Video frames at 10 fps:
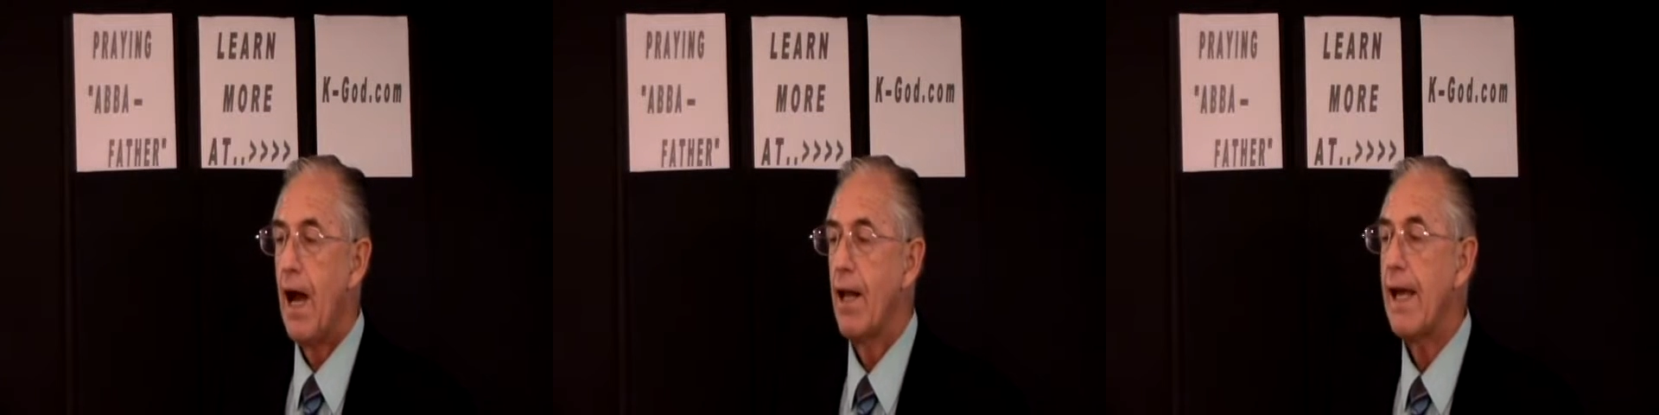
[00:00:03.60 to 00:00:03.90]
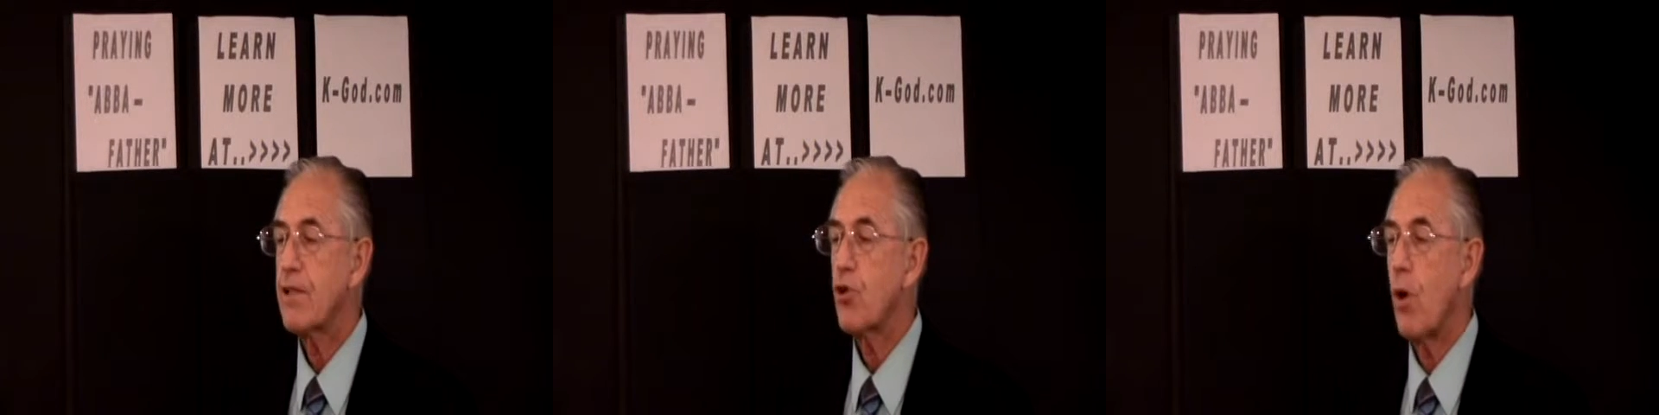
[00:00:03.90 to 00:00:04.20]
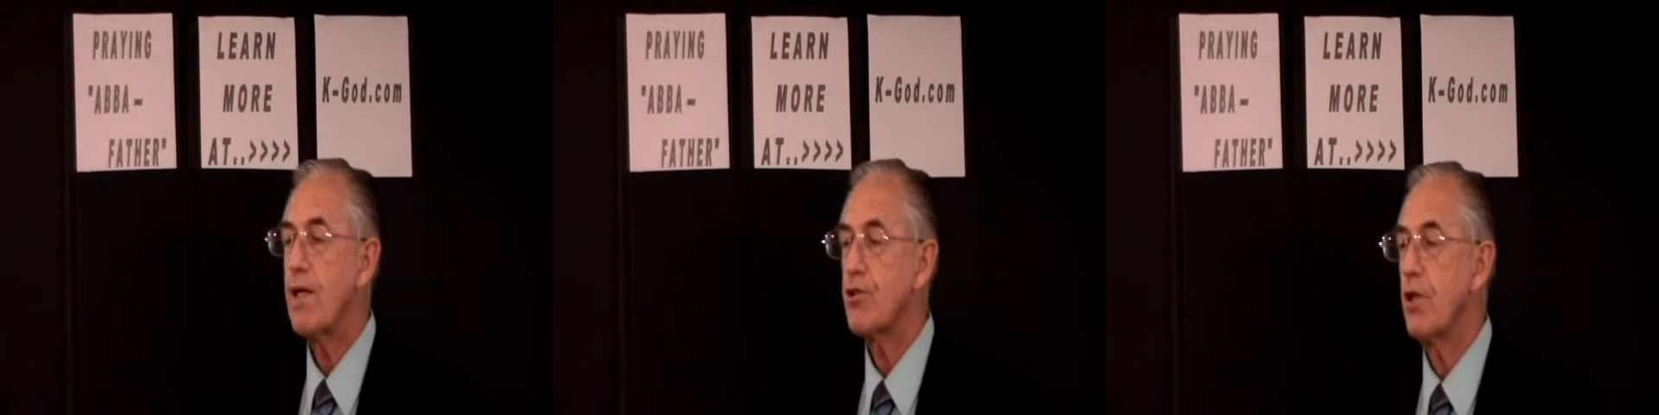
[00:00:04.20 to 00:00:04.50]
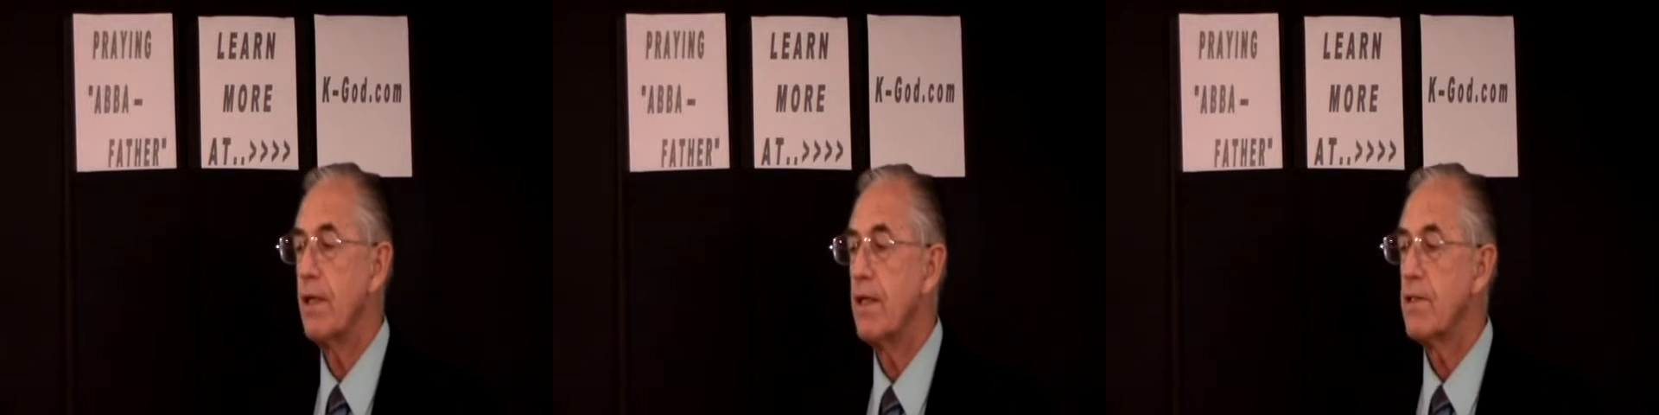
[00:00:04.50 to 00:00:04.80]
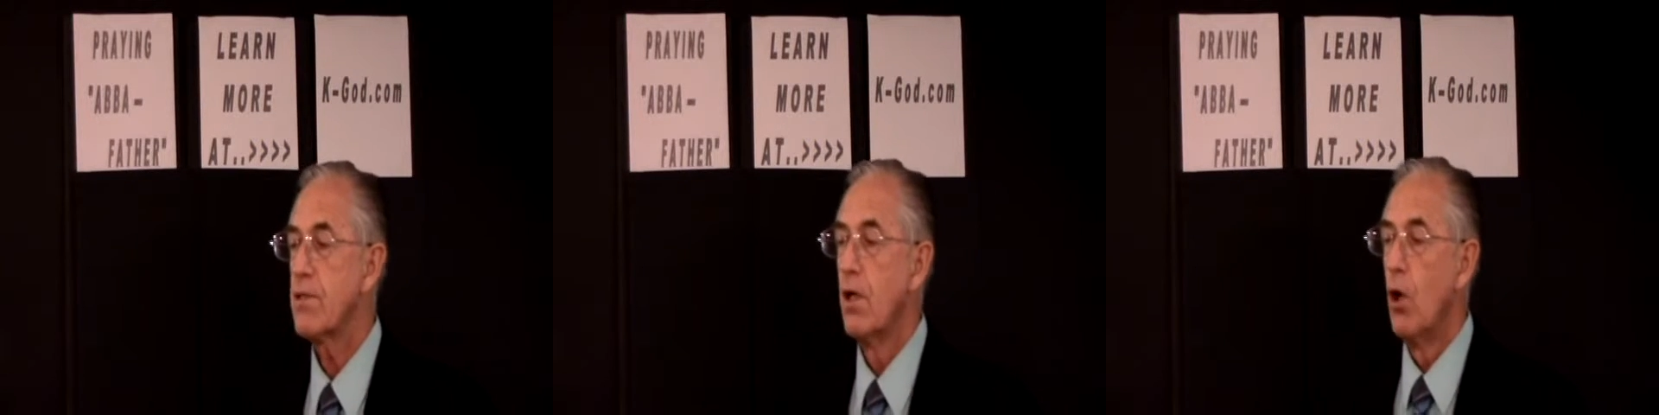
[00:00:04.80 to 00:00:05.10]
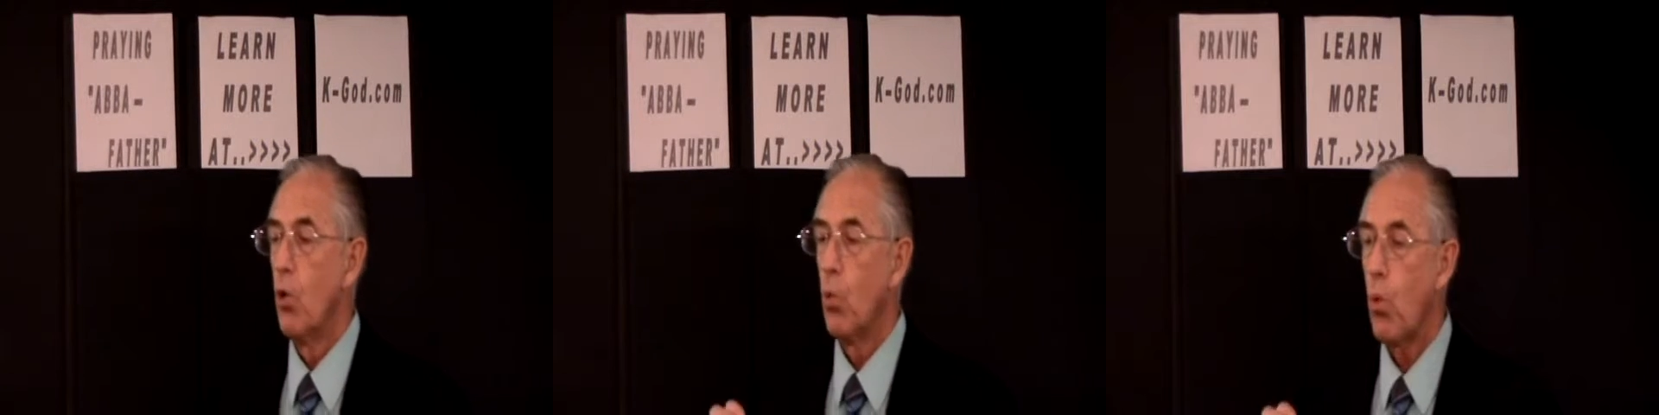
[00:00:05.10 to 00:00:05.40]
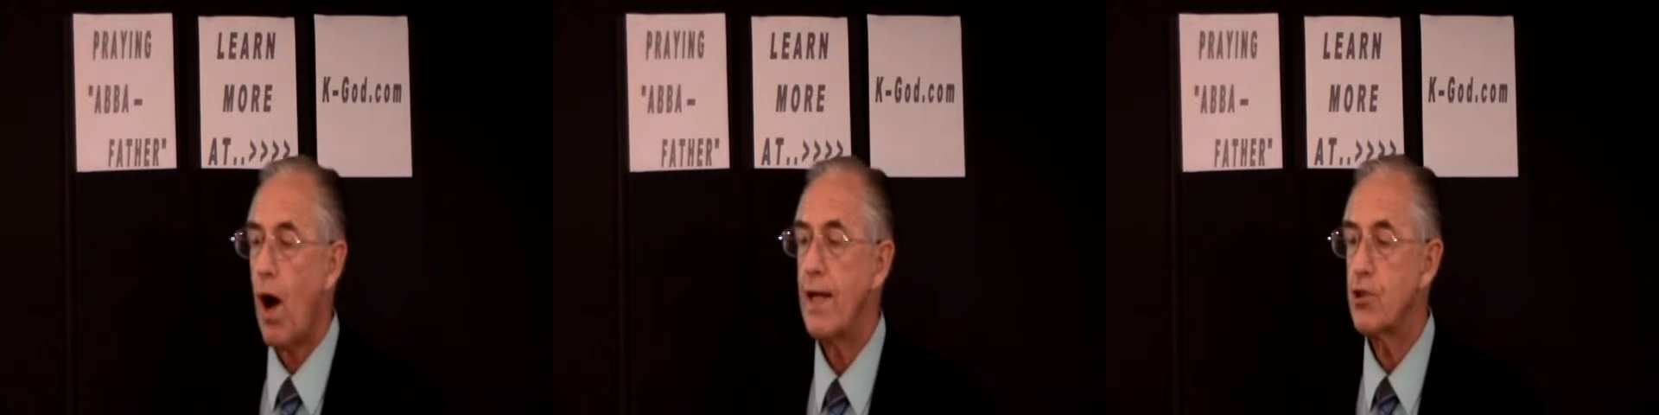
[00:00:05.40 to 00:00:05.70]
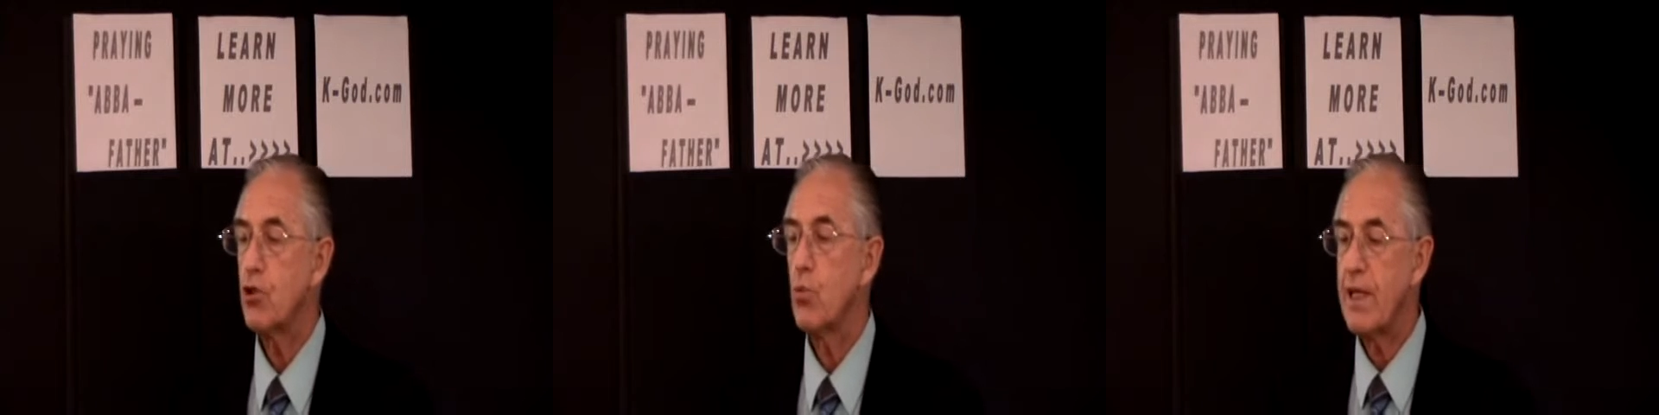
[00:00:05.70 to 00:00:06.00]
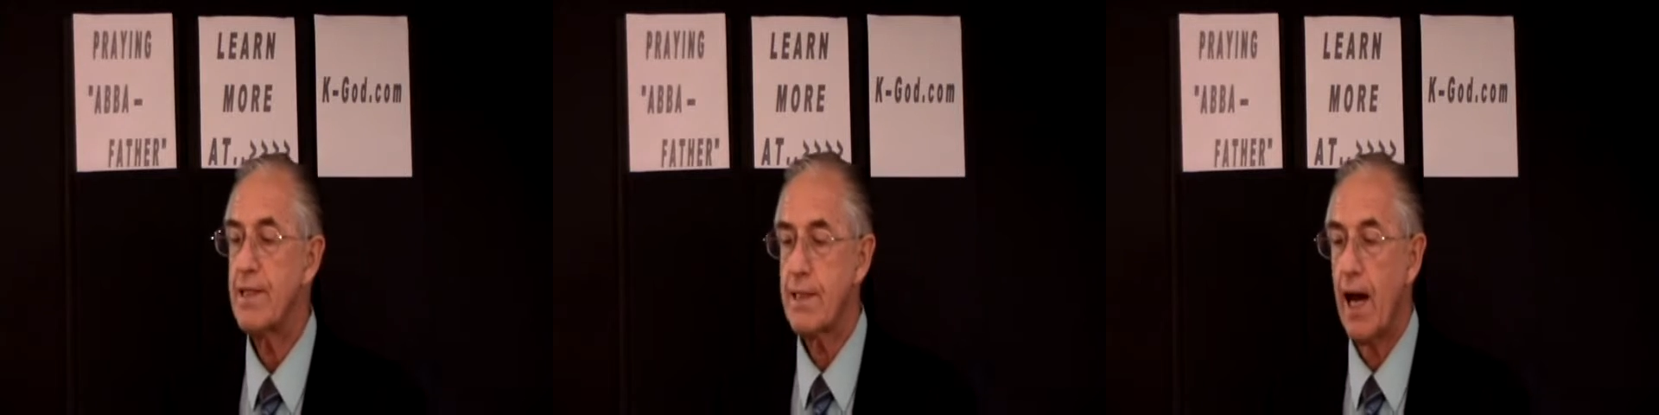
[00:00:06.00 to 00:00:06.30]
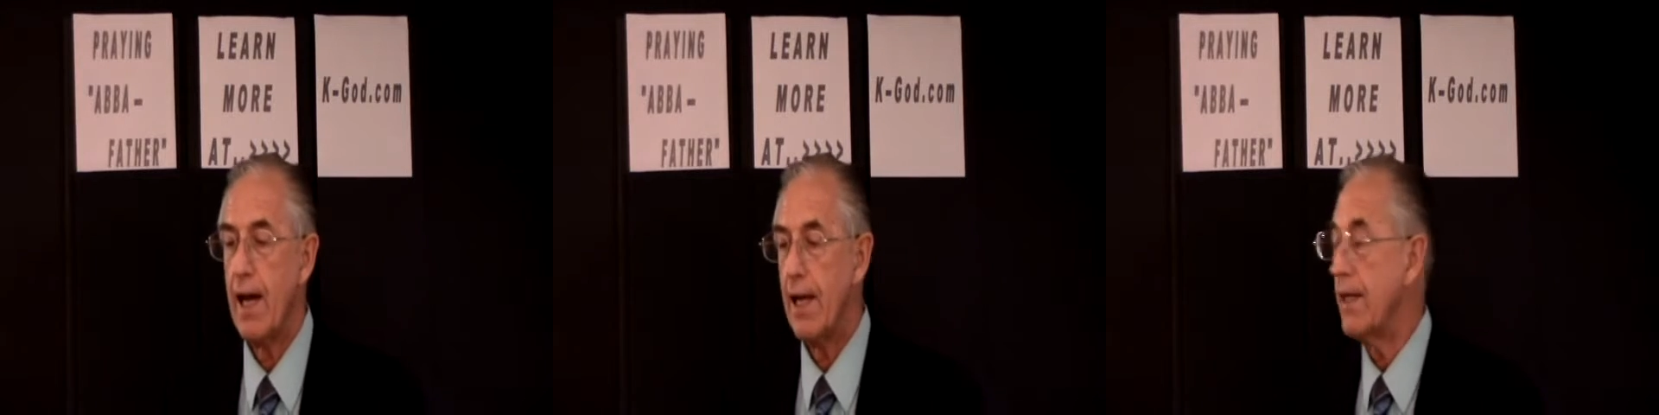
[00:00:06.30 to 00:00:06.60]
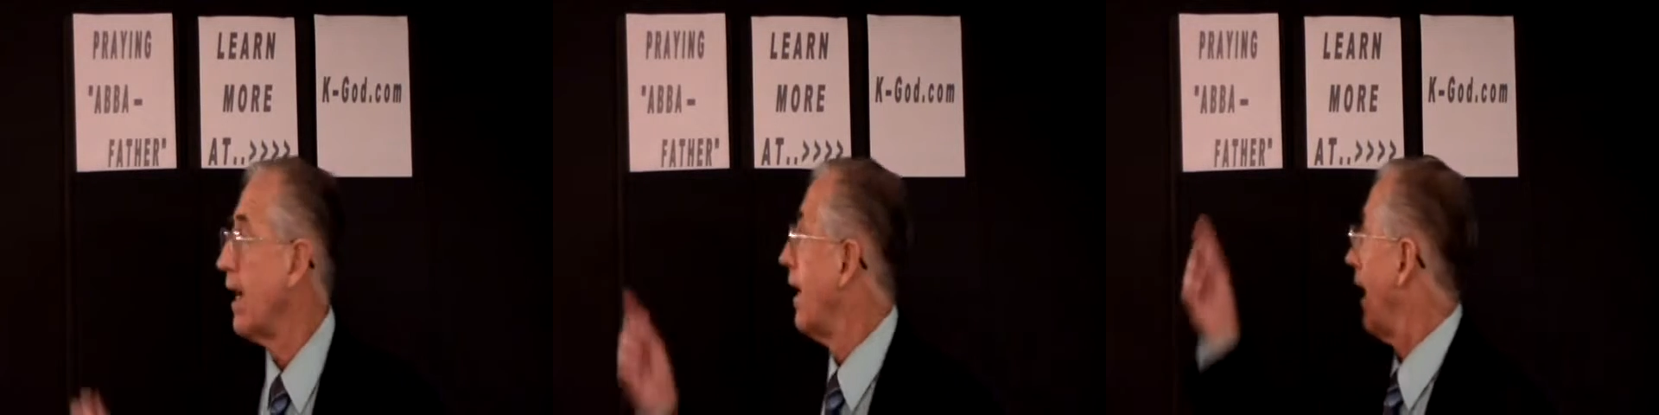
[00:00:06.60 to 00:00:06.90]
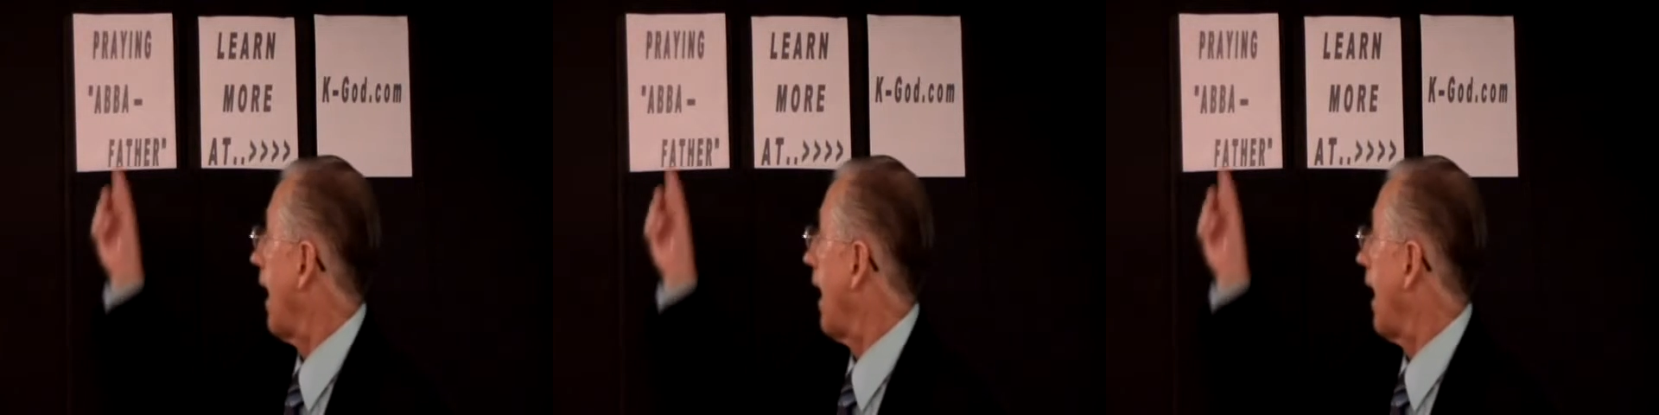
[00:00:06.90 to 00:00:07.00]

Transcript: Our next question is, why should we say